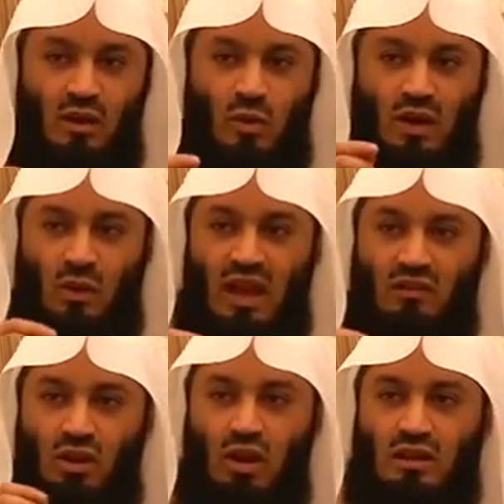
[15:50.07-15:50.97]
When we
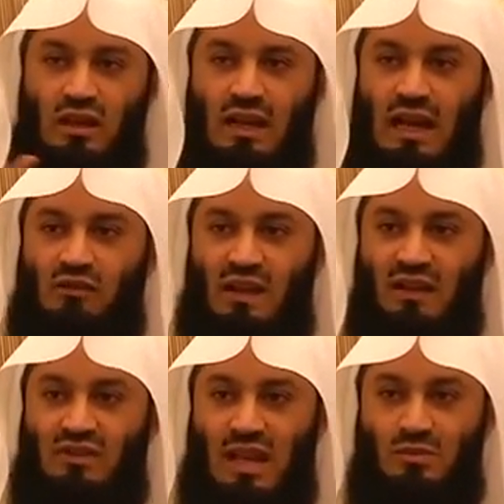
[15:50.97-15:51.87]
have clocked the card
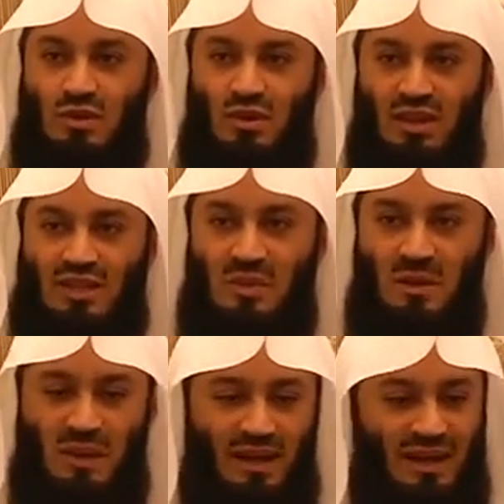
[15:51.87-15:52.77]
five times, you know that's
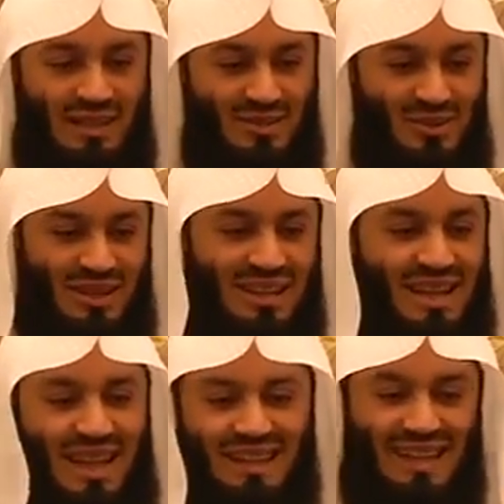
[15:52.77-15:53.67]
my paradise. You
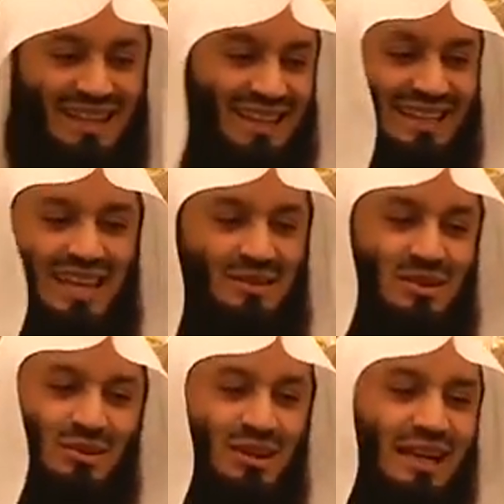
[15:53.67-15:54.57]
can, at the end of the day,
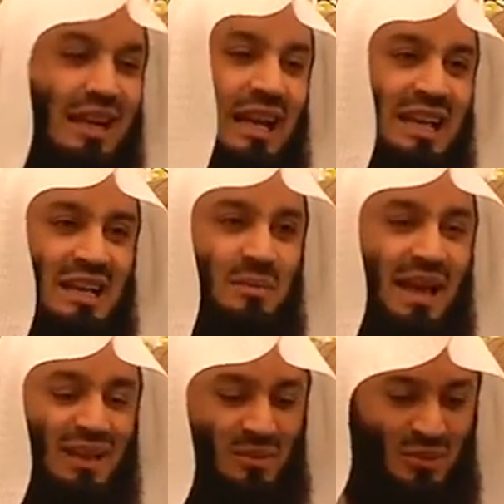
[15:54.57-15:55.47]
when you're reclining
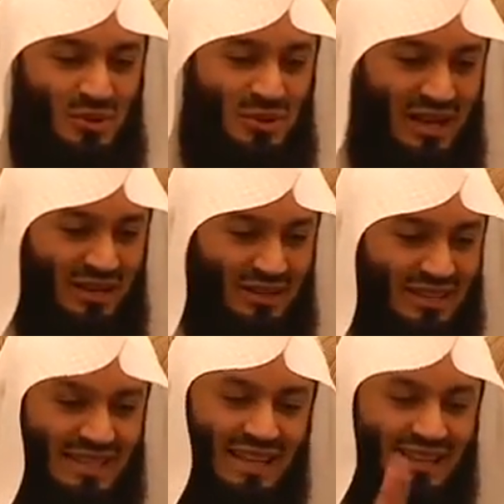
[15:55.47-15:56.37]
back, you put your card
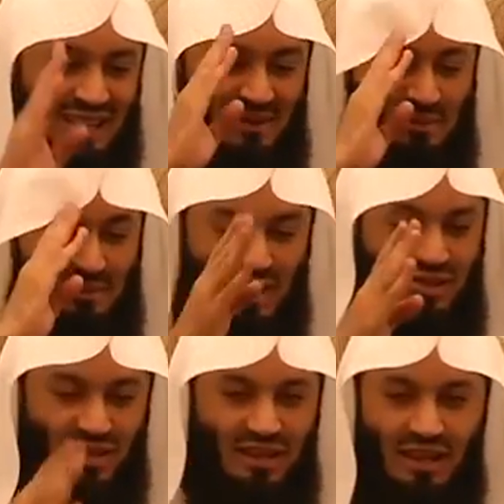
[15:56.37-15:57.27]
on the side, you say,
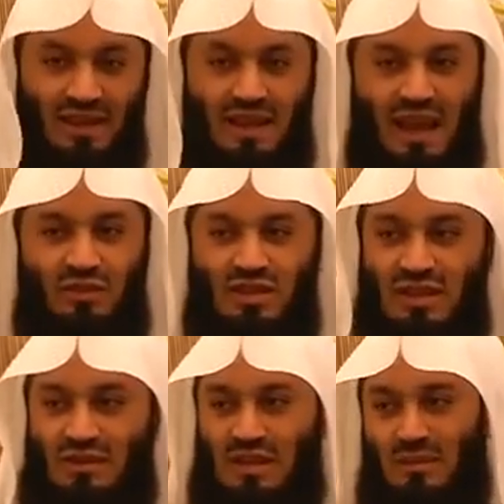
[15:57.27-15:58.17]
MashaAllah, I've
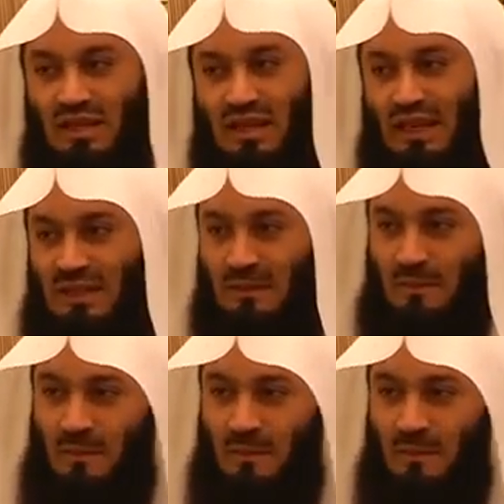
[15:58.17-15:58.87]
achieved something great.